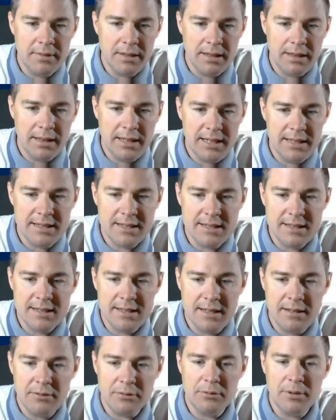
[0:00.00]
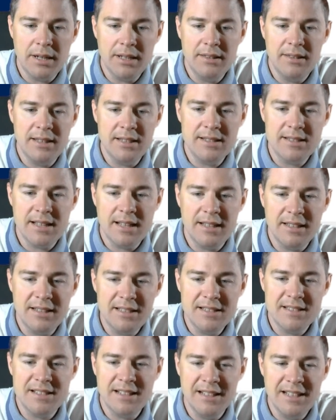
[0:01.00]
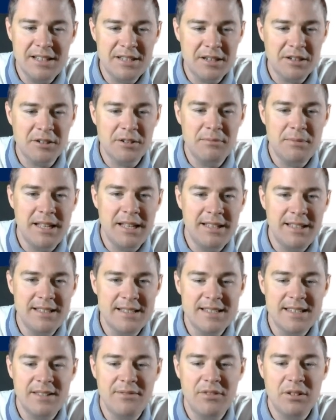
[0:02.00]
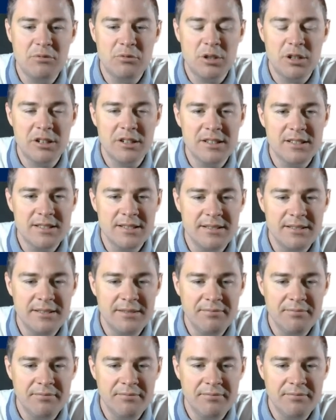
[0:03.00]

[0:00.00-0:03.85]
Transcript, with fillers: Let's run this uninstallation command and see if it works.